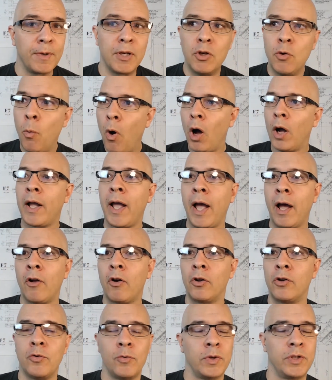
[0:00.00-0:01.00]
I mean, you walk
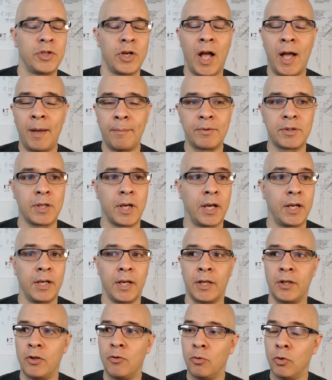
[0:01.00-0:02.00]
out onto a job site
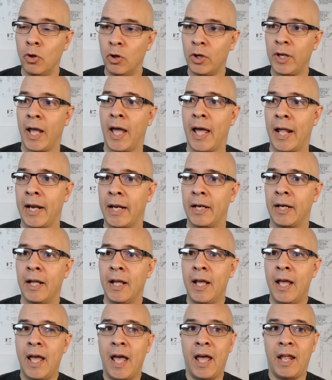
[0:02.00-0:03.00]
and you look at it
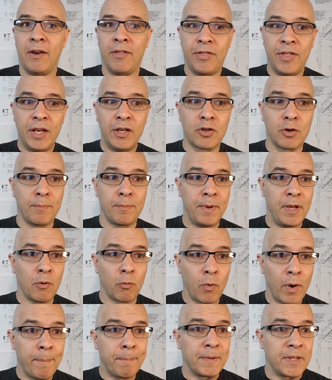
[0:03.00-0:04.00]
and things are
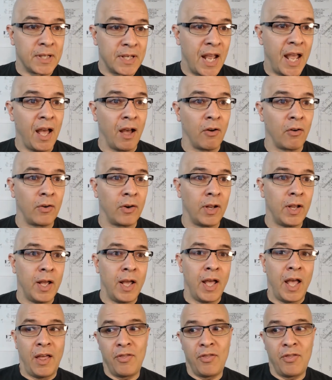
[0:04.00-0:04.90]
being ripped down,